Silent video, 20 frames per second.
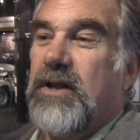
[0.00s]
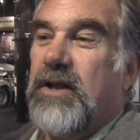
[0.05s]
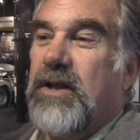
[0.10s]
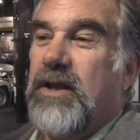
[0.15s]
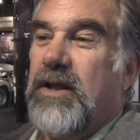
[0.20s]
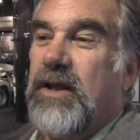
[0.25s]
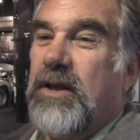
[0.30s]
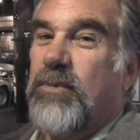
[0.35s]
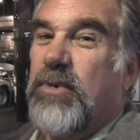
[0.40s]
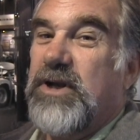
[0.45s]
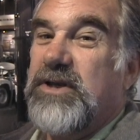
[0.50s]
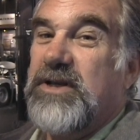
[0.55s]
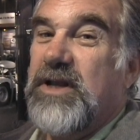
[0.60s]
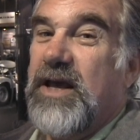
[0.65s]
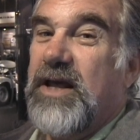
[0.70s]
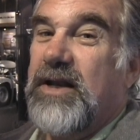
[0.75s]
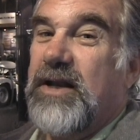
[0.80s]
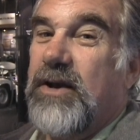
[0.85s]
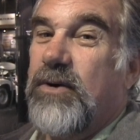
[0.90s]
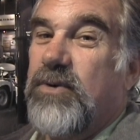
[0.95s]
And my
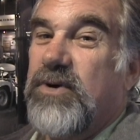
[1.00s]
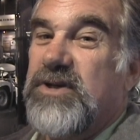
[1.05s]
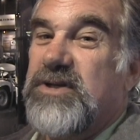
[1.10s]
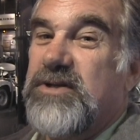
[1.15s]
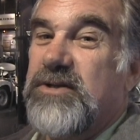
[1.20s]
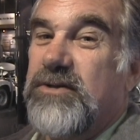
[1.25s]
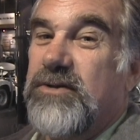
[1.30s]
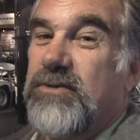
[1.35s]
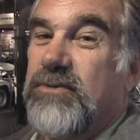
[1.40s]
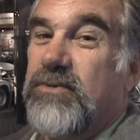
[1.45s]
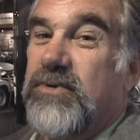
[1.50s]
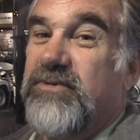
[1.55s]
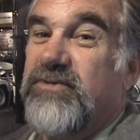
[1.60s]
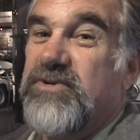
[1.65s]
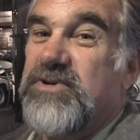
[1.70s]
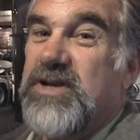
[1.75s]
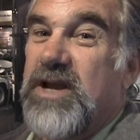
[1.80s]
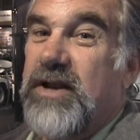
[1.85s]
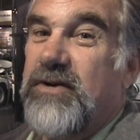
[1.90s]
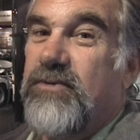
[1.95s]
dad and I went to
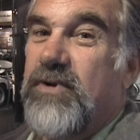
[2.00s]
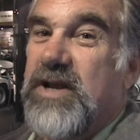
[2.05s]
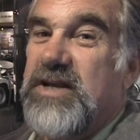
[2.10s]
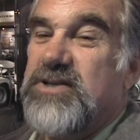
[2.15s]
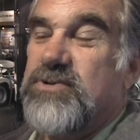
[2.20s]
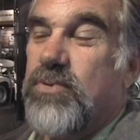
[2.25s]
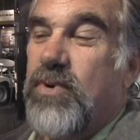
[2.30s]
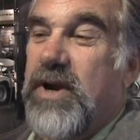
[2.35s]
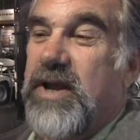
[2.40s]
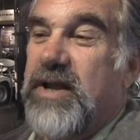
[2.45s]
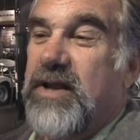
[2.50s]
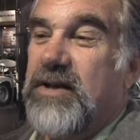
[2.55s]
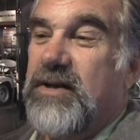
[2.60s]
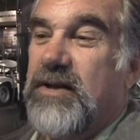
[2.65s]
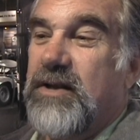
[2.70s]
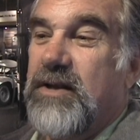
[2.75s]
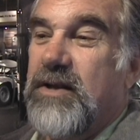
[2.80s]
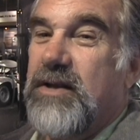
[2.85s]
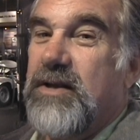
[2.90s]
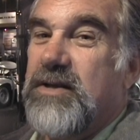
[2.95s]
Riverside Raceway and
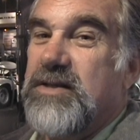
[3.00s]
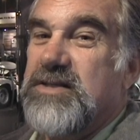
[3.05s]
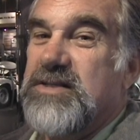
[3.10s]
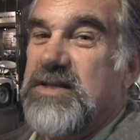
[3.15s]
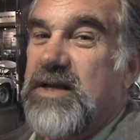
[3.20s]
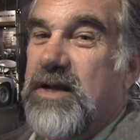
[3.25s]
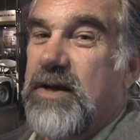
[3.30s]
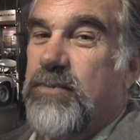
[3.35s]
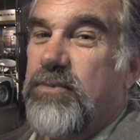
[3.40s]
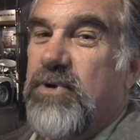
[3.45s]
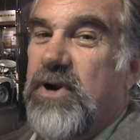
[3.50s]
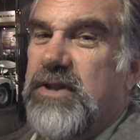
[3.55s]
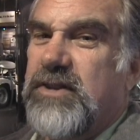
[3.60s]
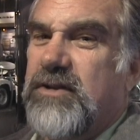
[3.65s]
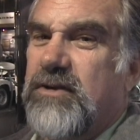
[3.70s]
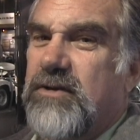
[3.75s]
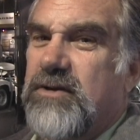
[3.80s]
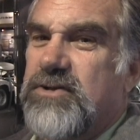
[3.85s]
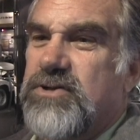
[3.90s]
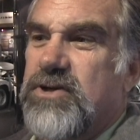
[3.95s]
set up right
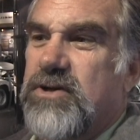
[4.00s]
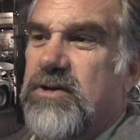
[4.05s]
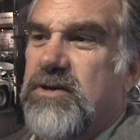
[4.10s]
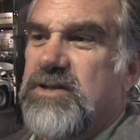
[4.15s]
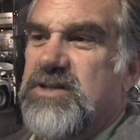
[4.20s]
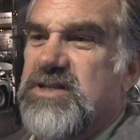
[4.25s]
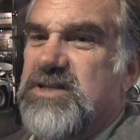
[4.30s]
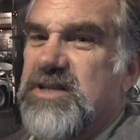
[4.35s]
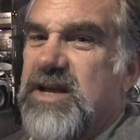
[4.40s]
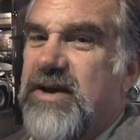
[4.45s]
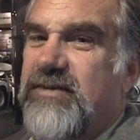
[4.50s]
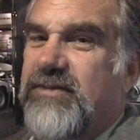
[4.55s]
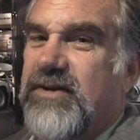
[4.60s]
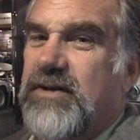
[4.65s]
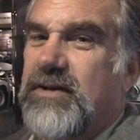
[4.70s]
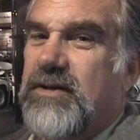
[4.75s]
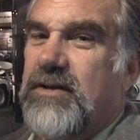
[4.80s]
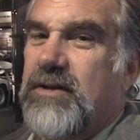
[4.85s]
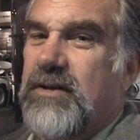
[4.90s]
there at turn 7.